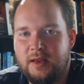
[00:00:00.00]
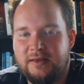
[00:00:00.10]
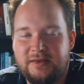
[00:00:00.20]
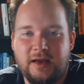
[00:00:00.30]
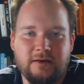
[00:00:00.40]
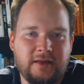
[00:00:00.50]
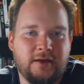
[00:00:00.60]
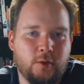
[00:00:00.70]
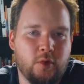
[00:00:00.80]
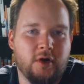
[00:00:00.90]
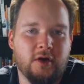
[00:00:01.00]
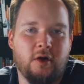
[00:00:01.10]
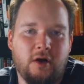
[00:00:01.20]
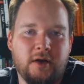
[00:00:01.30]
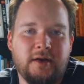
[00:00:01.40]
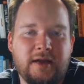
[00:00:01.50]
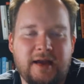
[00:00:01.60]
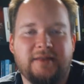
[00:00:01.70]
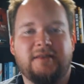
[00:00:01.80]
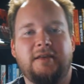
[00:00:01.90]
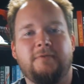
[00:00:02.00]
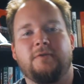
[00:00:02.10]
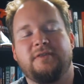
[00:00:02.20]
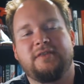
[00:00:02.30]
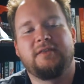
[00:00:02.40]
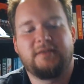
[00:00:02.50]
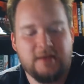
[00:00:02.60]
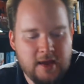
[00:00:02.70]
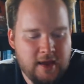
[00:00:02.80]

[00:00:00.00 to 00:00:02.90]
selling their work on Etsy, for instance.